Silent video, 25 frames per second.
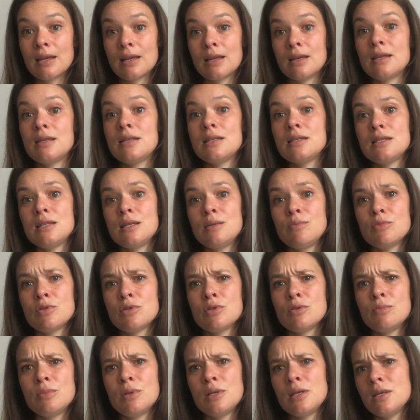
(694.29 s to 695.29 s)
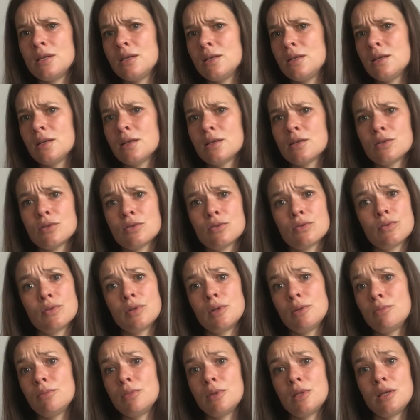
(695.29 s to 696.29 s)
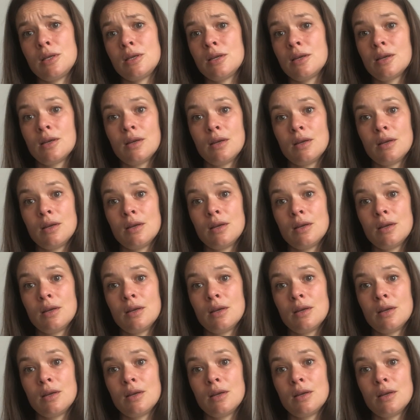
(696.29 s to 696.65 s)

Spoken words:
and he seems to be extremely